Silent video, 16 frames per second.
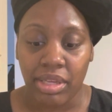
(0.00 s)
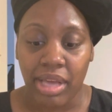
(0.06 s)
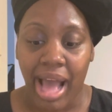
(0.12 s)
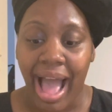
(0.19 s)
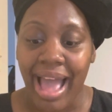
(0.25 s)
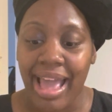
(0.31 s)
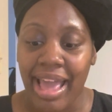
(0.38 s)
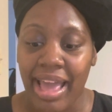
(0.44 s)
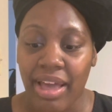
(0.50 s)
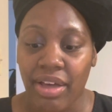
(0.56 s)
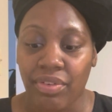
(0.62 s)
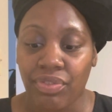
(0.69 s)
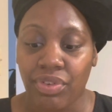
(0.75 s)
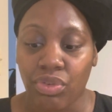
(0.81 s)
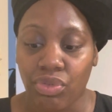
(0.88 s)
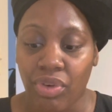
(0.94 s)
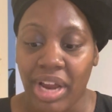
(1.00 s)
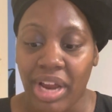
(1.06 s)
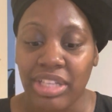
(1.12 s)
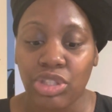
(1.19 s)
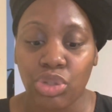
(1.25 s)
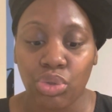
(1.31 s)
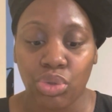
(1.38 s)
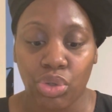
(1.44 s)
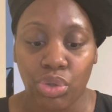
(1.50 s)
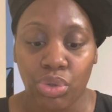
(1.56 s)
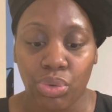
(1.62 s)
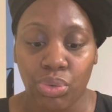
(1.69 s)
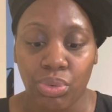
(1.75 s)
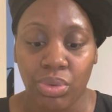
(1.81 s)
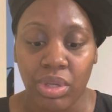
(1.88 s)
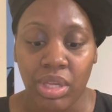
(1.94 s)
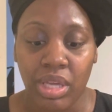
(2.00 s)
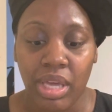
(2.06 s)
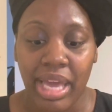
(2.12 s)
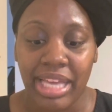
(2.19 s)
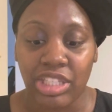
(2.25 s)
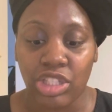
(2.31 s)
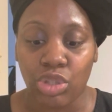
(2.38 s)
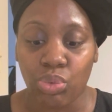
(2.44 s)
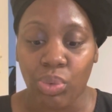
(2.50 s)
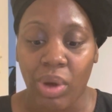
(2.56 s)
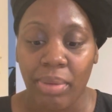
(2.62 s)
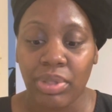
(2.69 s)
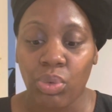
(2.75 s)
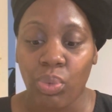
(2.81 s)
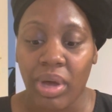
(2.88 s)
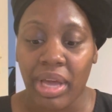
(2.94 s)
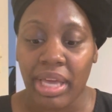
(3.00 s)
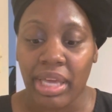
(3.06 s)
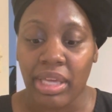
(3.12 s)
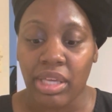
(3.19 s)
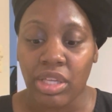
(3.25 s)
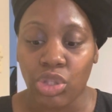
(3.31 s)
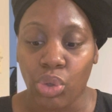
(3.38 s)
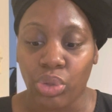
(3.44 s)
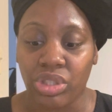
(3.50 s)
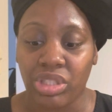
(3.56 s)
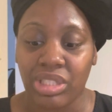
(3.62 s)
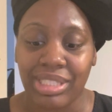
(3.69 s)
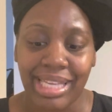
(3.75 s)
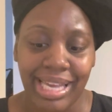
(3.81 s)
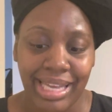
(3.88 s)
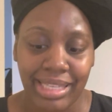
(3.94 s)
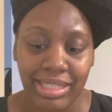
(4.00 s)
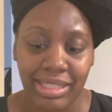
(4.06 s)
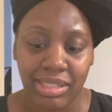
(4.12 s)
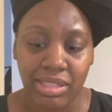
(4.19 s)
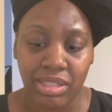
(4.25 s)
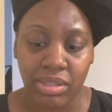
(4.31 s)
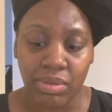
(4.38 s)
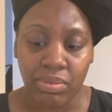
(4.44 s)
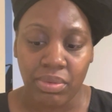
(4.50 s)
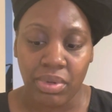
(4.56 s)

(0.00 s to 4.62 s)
I have rescued you and swept away your sins